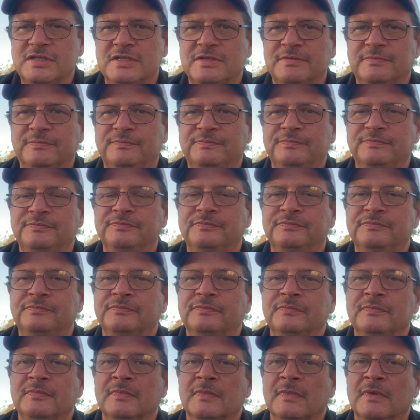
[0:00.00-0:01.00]

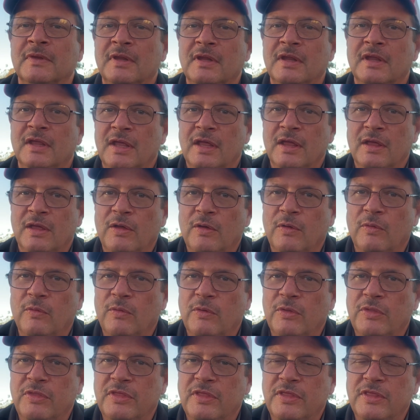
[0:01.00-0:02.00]

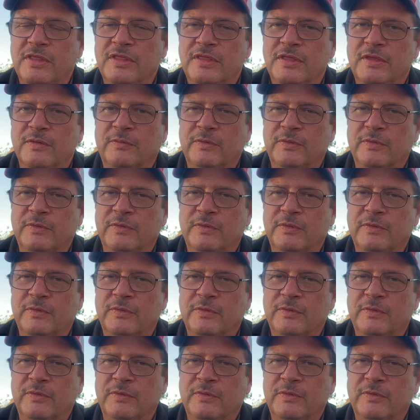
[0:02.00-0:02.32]
And